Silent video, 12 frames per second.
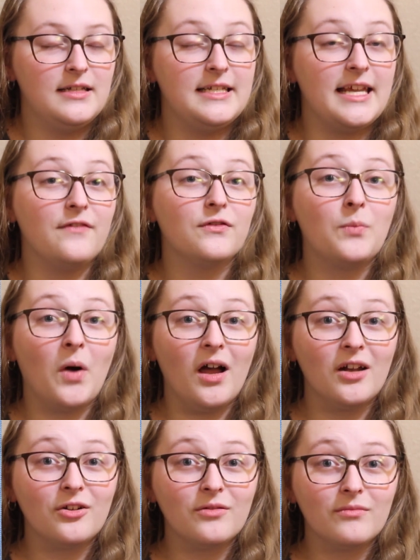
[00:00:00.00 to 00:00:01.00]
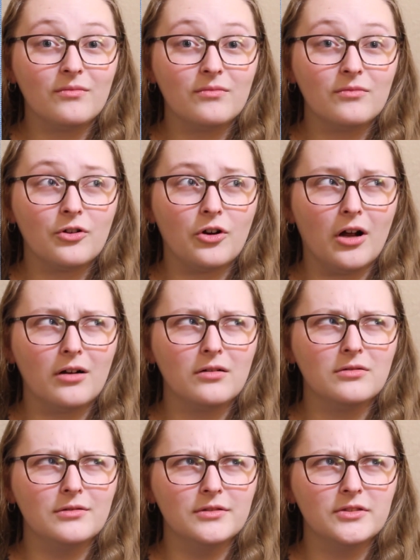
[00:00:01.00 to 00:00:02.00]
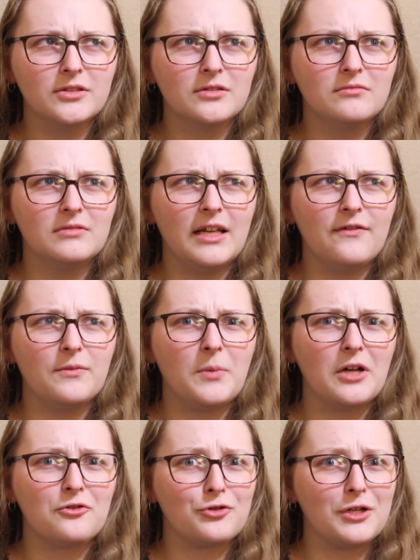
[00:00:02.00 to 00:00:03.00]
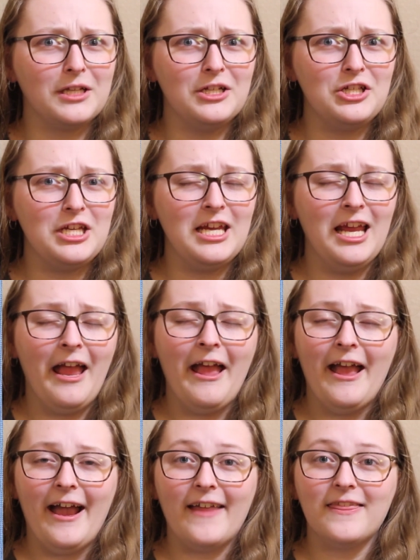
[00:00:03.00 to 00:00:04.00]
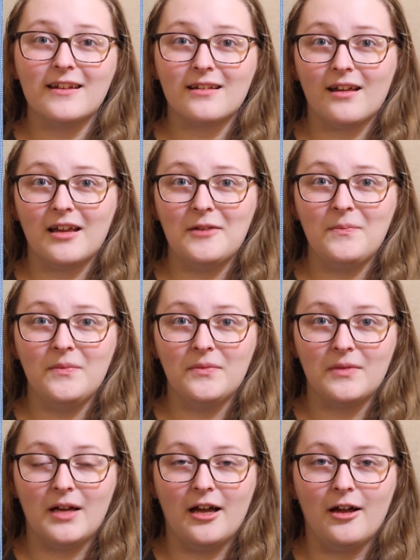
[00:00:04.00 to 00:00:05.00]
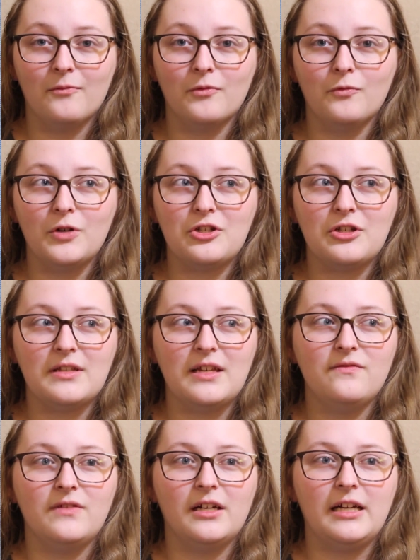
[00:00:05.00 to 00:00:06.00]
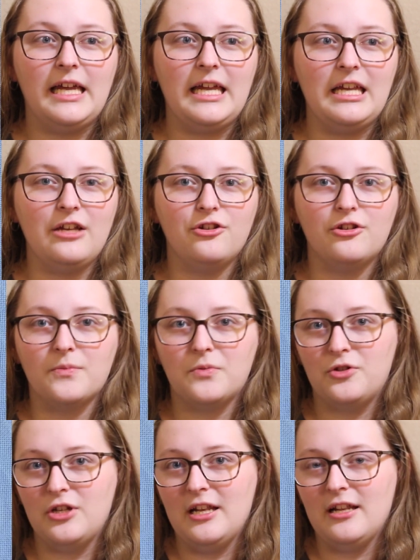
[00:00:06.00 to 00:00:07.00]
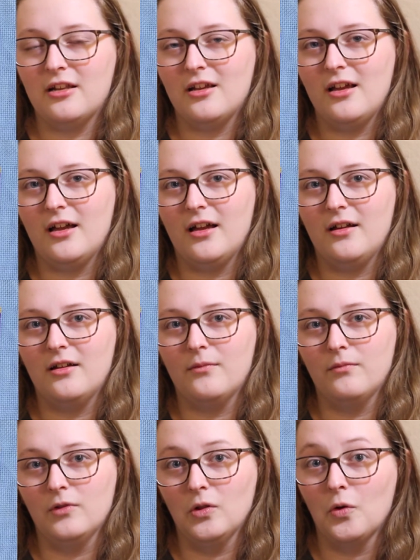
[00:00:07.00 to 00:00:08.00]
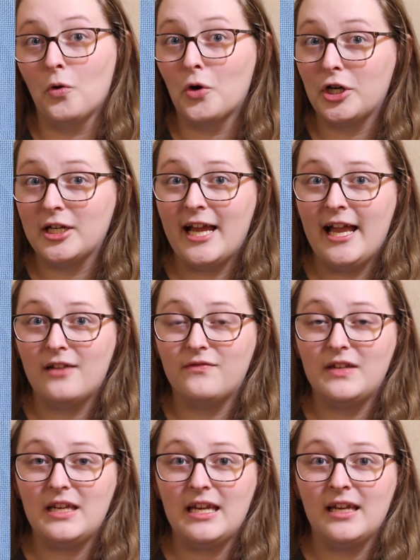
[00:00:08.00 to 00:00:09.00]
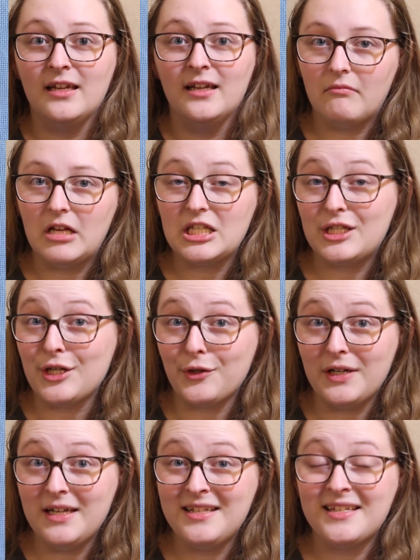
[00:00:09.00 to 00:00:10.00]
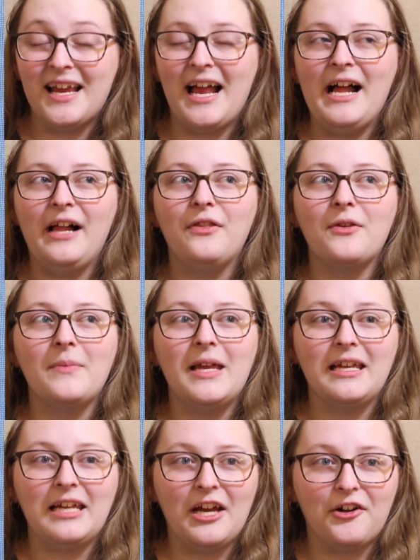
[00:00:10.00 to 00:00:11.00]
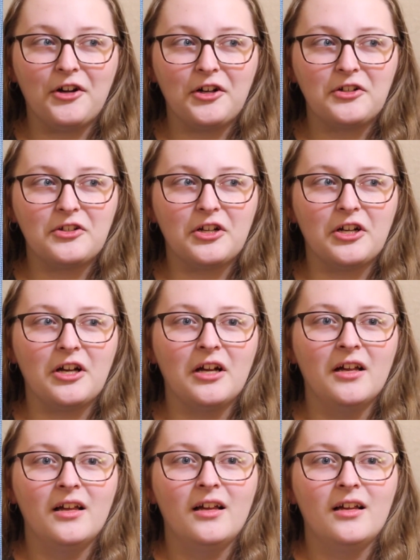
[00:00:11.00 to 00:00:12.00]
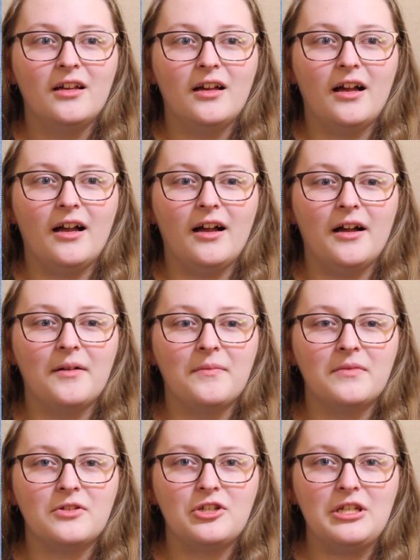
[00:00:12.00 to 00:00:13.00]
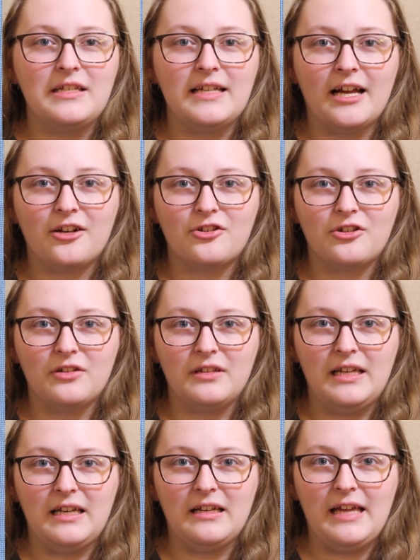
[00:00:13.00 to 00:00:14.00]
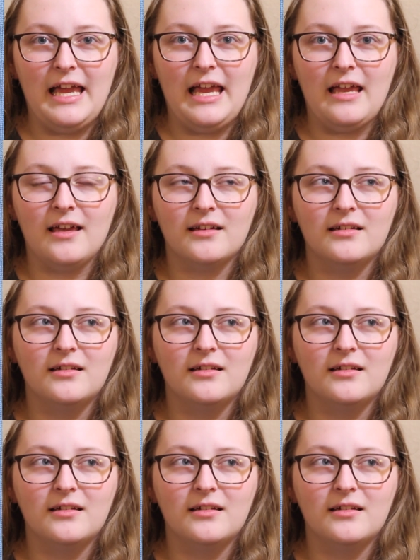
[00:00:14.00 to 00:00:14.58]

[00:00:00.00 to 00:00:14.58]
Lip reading: David Bod trilogy at the time, which is a very Egyptian lore heavy series, and the main character, she's actually